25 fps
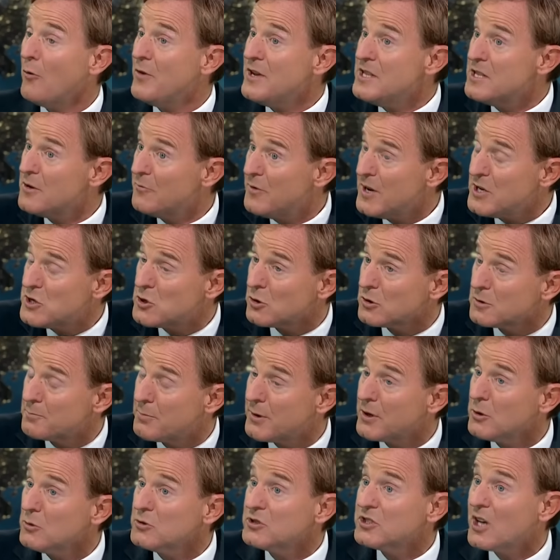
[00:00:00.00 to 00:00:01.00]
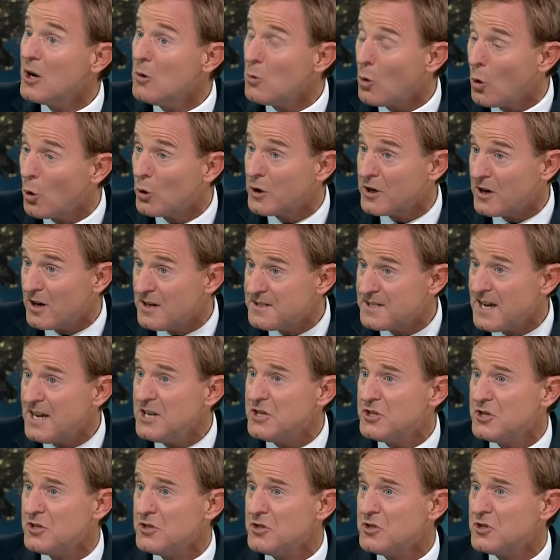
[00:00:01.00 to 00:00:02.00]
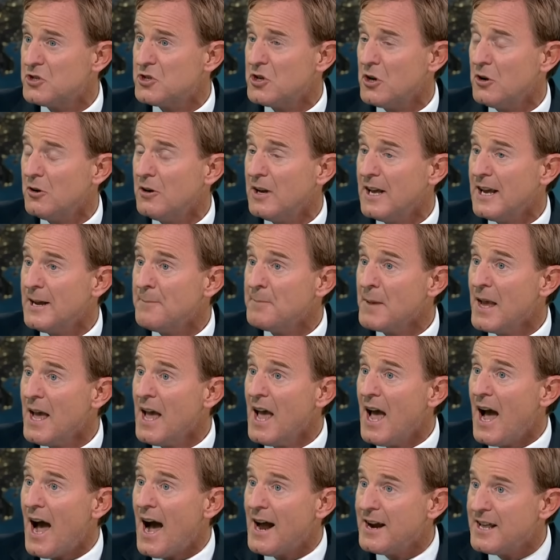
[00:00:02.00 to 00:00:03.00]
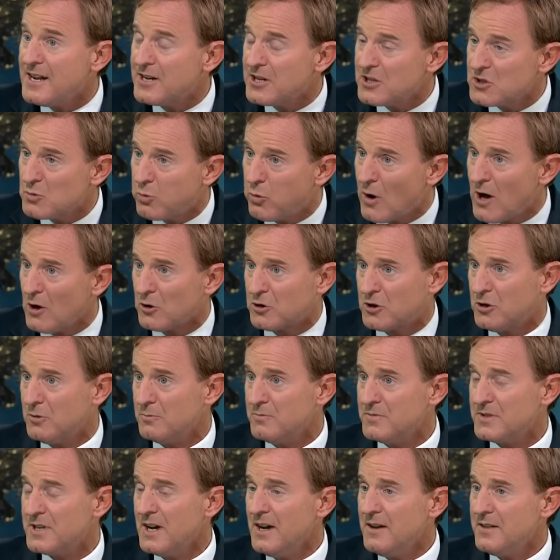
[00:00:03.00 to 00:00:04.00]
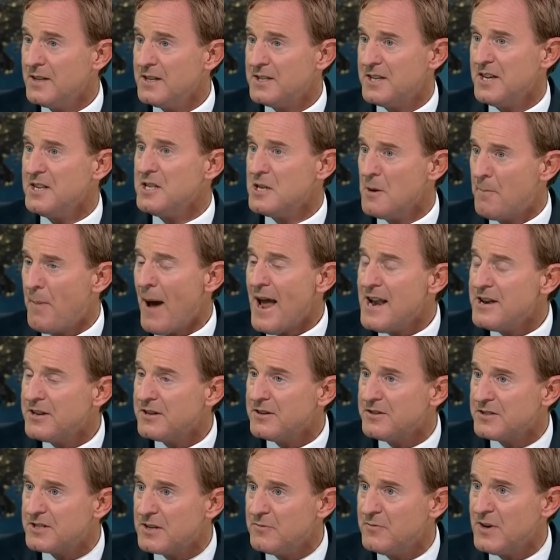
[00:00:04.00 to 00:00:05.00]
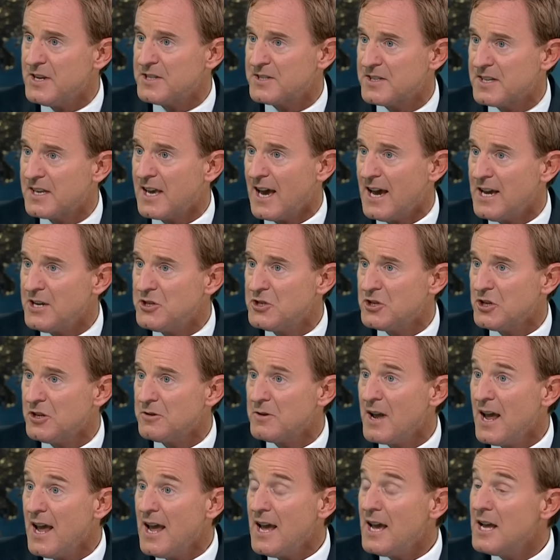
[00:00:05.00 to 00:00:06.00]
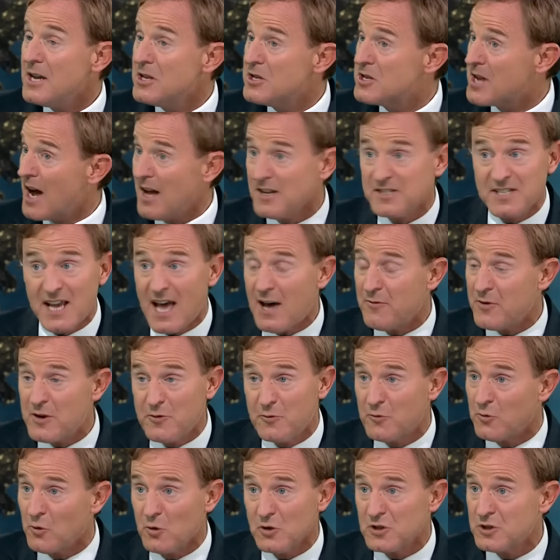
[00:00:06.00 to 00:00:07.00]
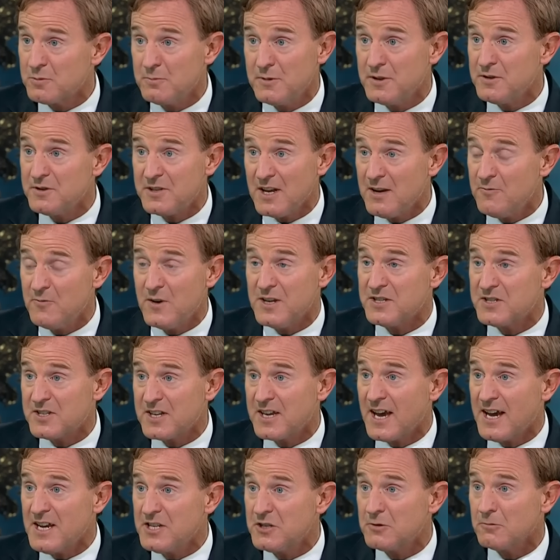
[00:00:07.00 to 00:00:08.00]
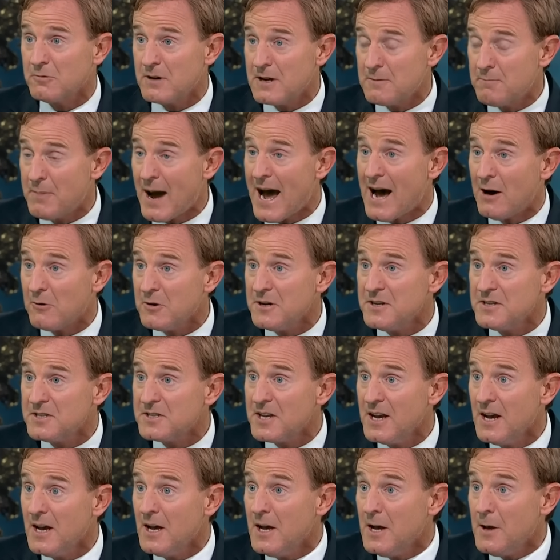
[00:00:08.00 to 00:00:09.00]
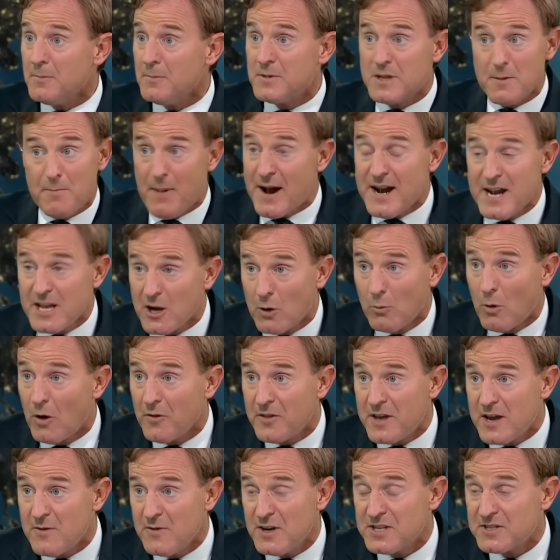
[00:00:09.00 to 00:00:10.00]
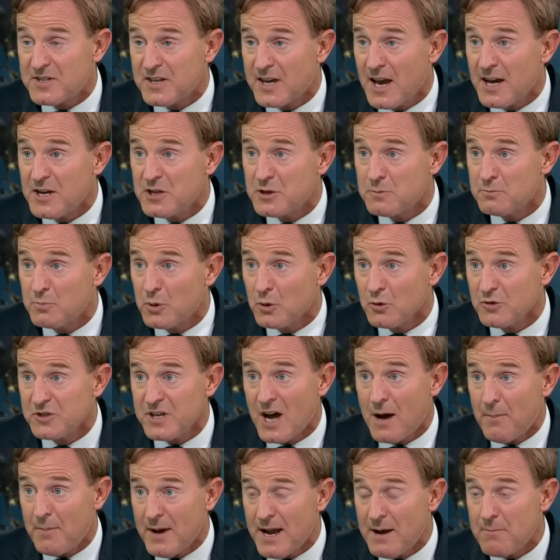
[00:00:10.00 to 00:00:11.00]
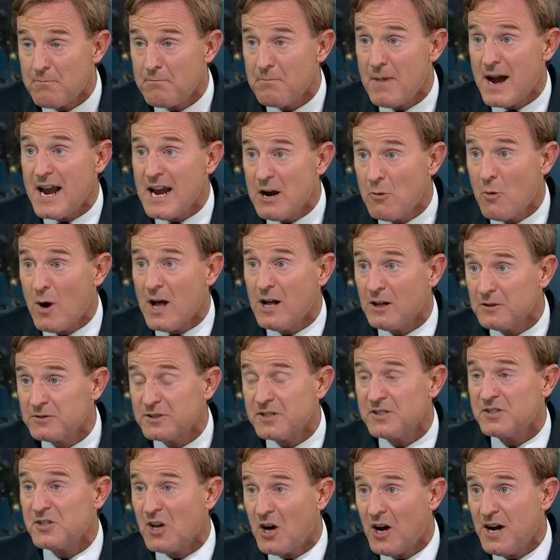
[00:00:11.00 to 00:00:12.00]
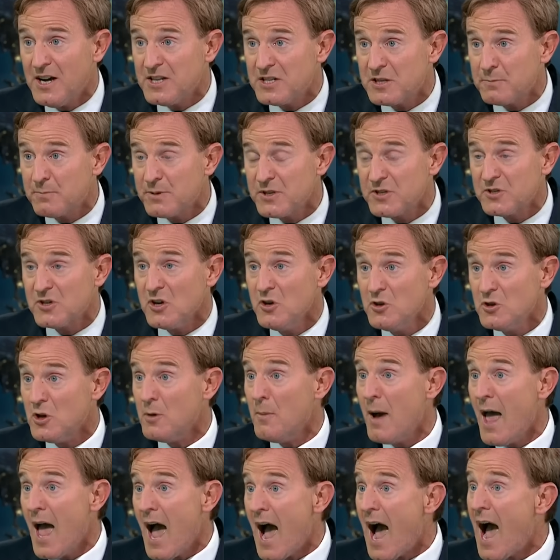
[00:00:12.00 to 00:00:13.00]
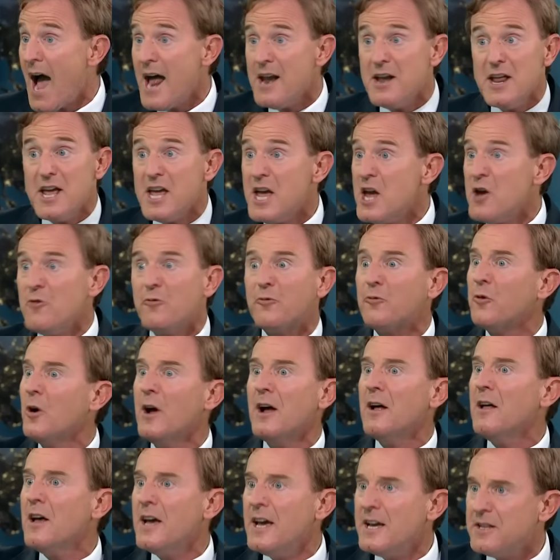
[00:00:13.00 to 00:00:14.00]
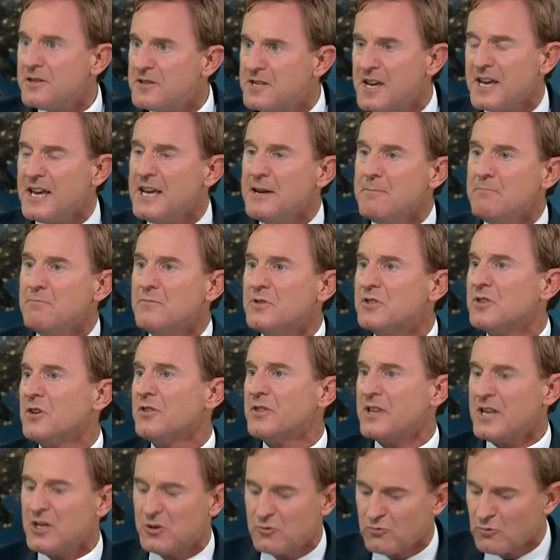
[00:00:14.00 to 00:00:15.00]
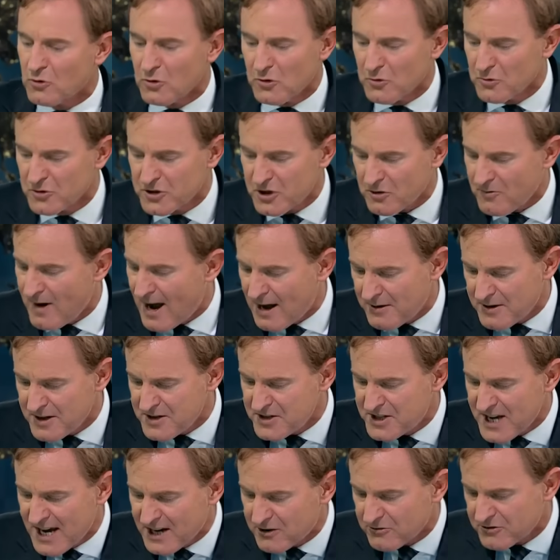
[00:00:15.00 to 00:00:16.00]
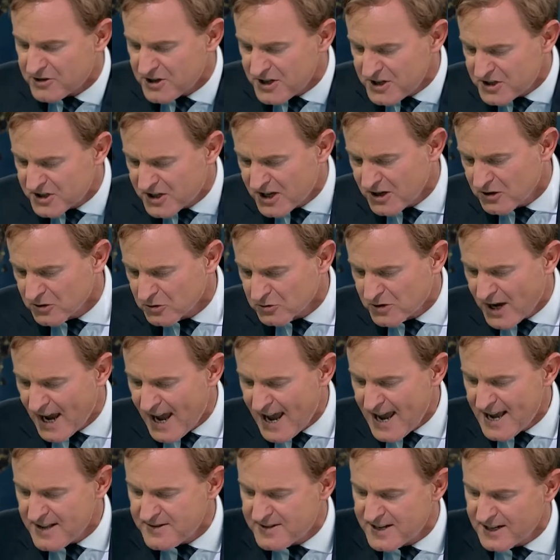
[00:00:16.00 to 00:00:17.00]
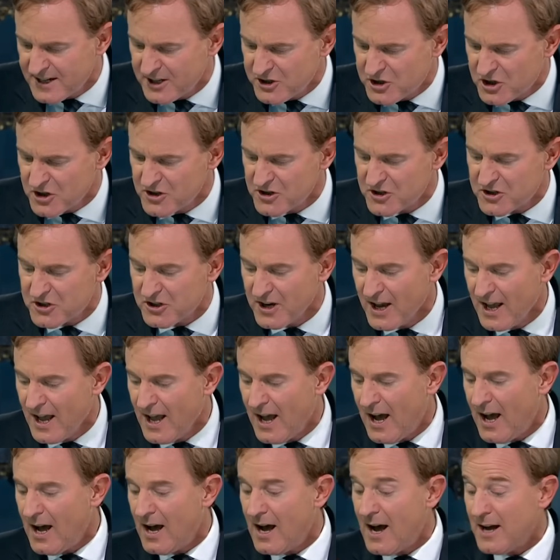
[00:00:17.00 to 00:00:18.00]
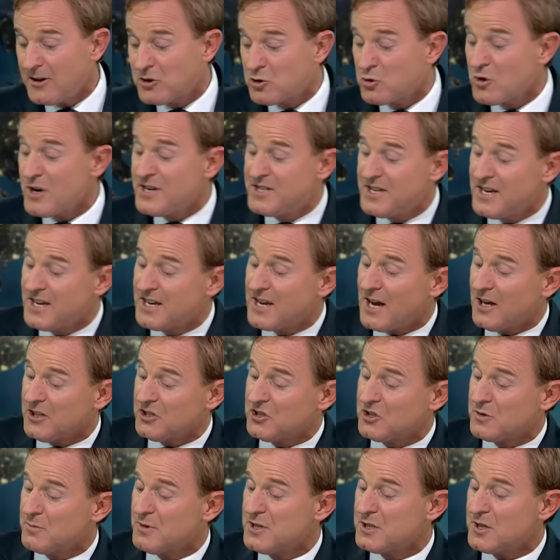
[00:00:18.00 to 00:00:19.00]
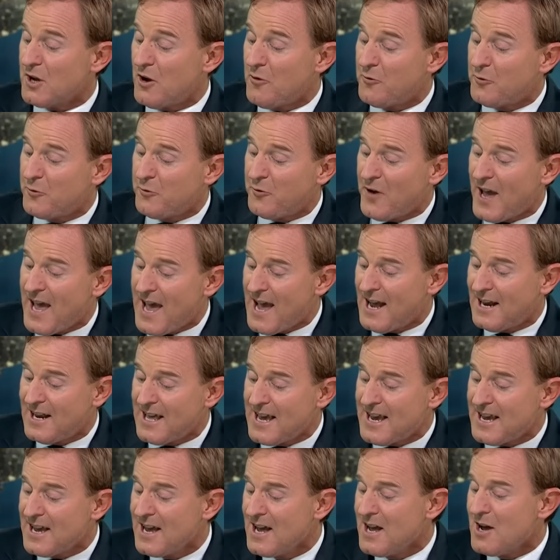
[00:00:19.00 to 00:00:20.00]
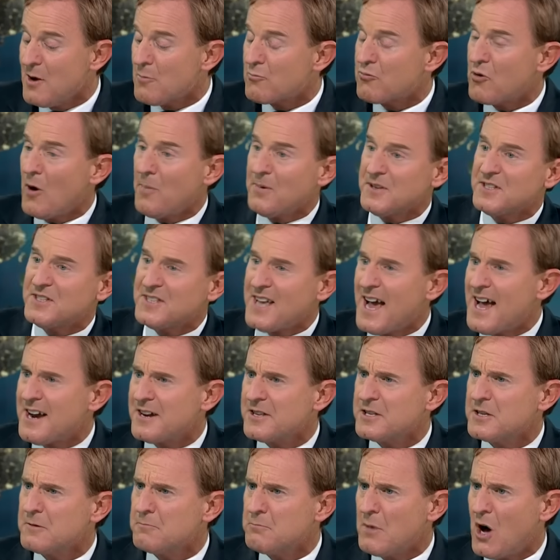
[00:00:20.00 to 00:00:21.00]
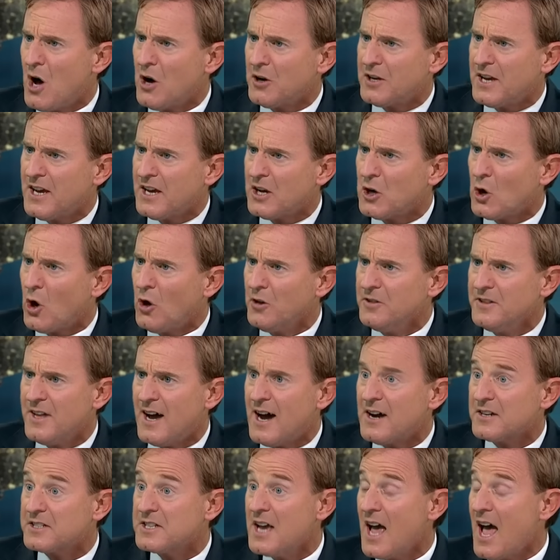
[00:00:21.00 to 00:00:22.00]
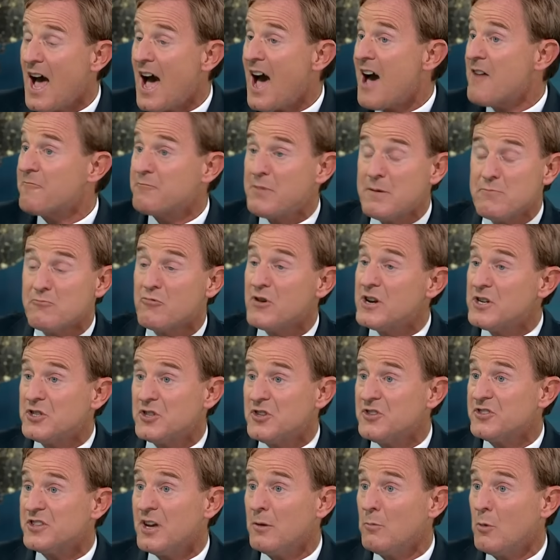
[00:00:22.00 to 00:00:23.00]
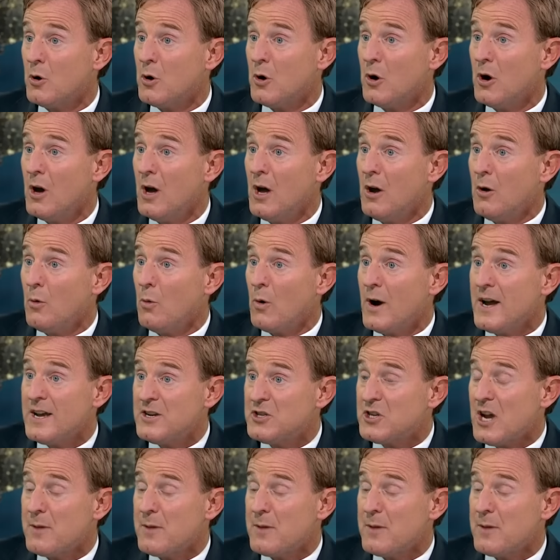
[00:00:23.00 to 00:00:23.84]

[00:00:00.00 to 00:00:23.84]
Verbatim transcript: of individuals, but also organisations. Julie, and it has welcomed this independent independent investigation. It does have enforcement investigatory powers. Depending on what the investigation pulls up, it may well decide to pursue them. And if it deems that these rules around integrity, skill, care, diligence, uh, treating customers fairly, proper standards of market conduct have been breached in some way,